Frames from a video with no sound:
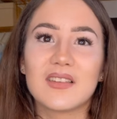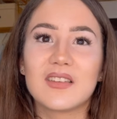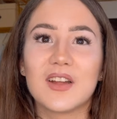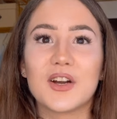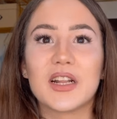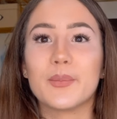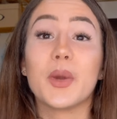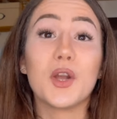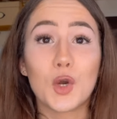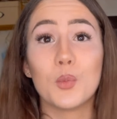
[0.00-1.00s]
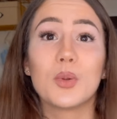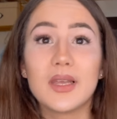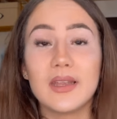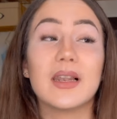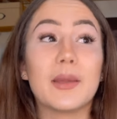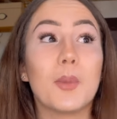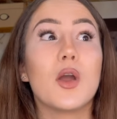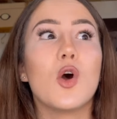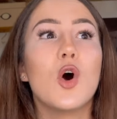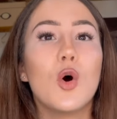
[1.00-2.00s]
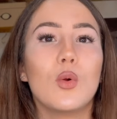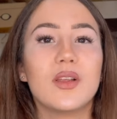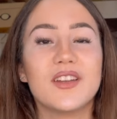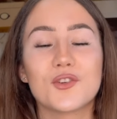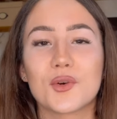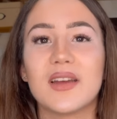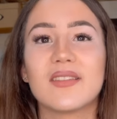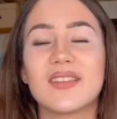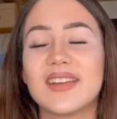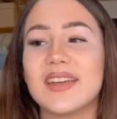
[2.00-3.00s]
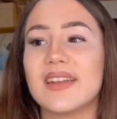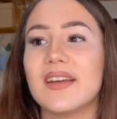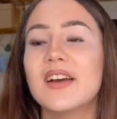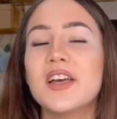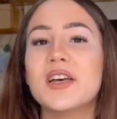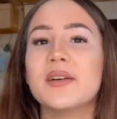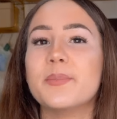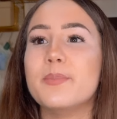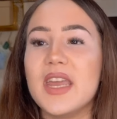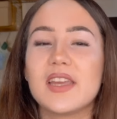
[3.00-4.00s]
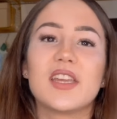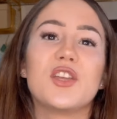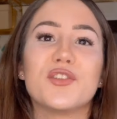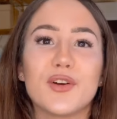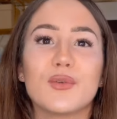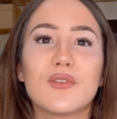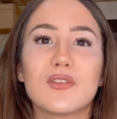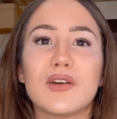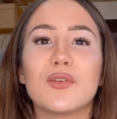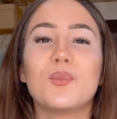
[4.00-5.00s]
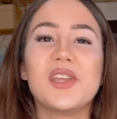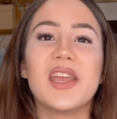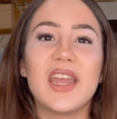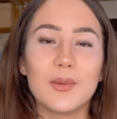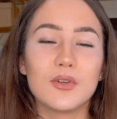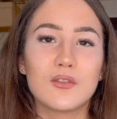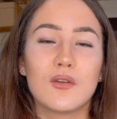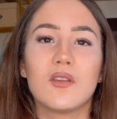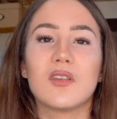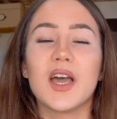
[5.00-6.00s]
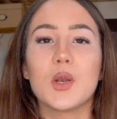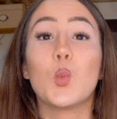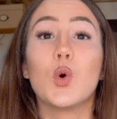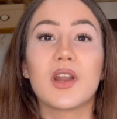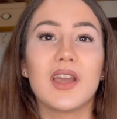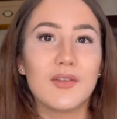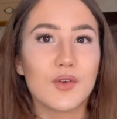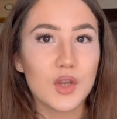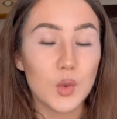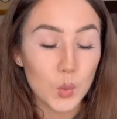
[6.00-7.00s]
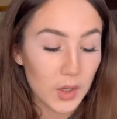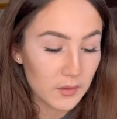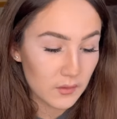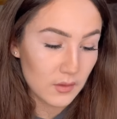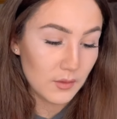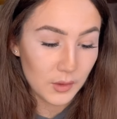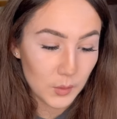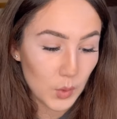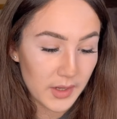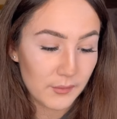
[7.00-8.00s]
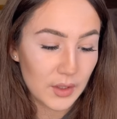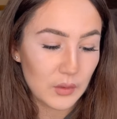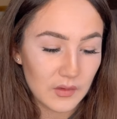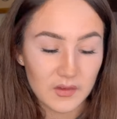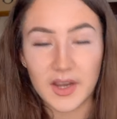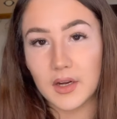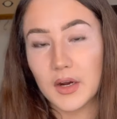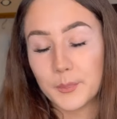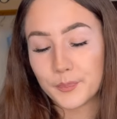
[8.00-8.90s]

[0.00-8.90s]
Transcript: started my complete, like my whole interest in making your own stuff and being able to design whatever you want and whatever you desire.